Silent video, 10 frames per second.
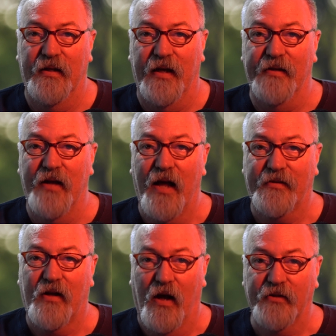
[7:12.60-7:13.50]
and
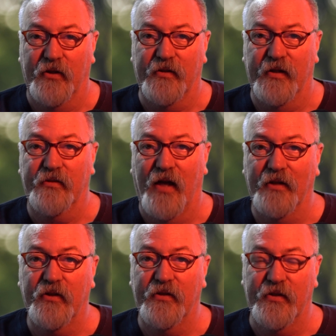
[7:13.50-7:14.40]
not consciousness.
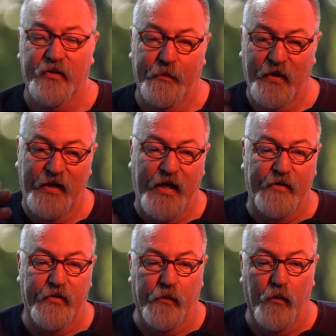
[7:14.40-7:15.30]
Consciousness I'm going to
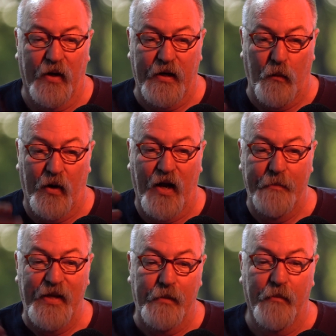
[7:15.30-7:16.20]
get to, what I
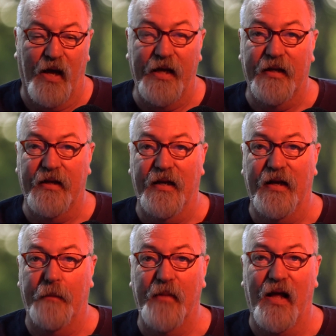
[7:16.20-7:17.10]
mean by it, and
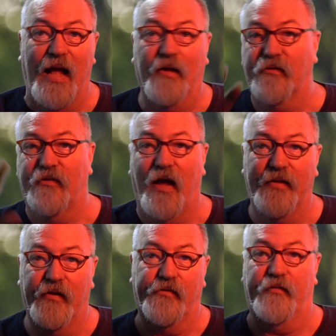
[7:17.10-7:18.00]
I'm not
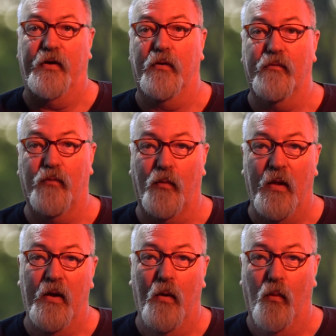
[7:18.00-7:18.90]
outside the sphere of
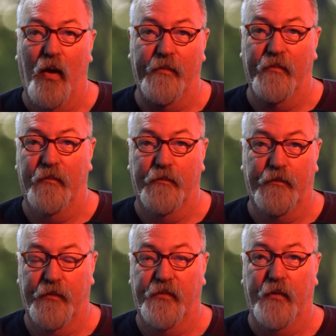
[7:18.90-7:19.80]
what
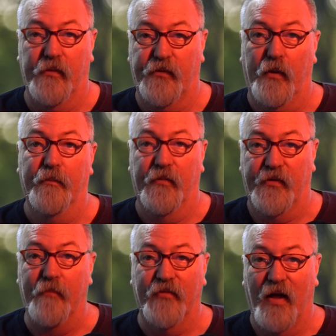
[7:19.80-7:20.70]
some
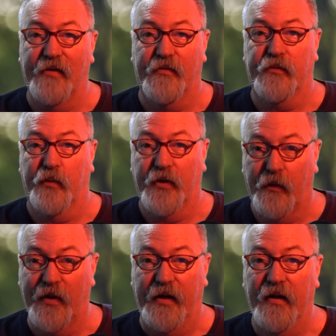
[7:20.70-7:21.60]
philosophers would
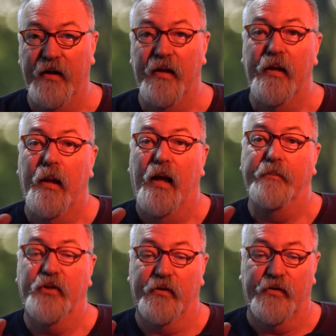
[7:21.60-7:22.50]
agree. I
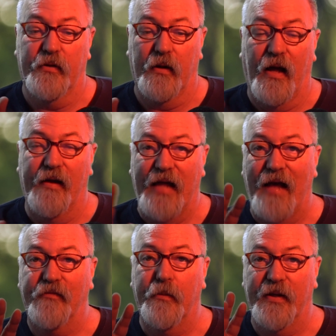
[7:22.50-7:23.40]
want
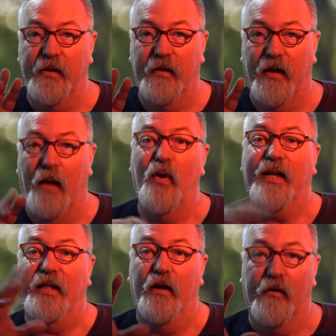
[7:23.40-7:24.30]
to
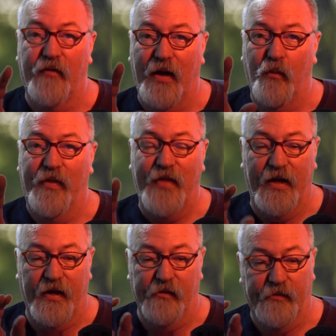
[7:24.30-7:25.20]
clarify what
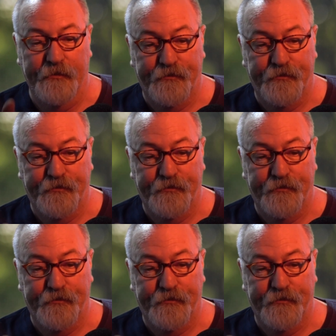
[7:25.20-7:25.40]
that is